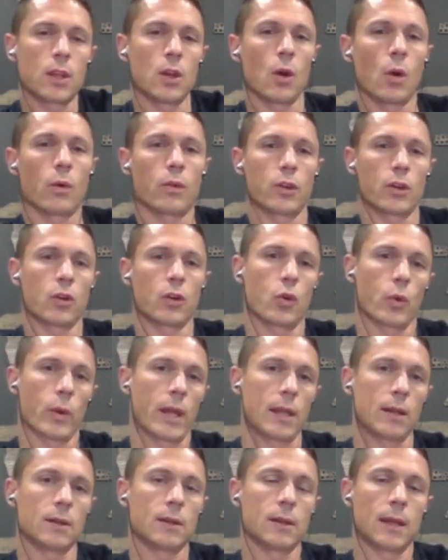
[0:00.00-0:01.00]
the
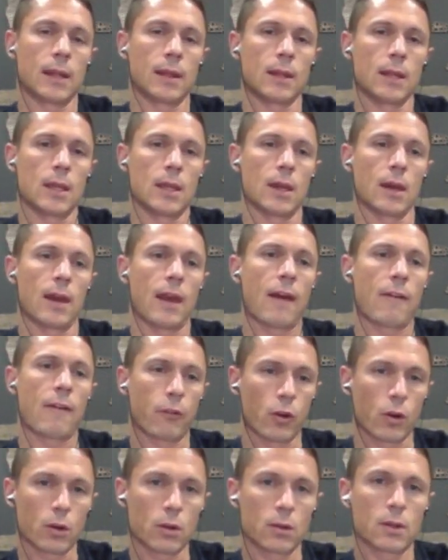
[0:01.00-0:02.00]
grit and the
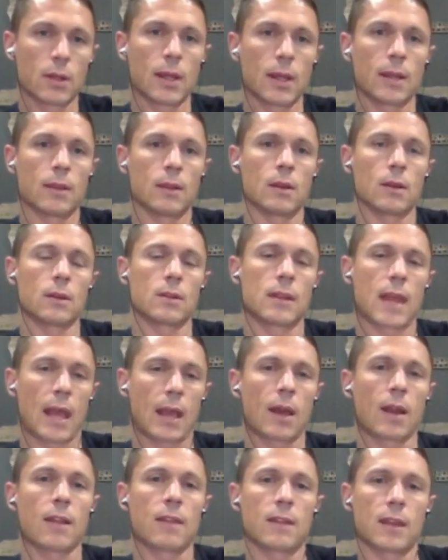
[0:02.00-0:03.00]
effort and
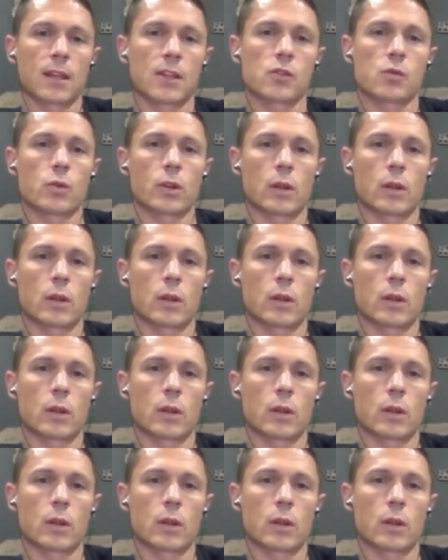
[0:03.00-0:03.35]
that kind of thing is really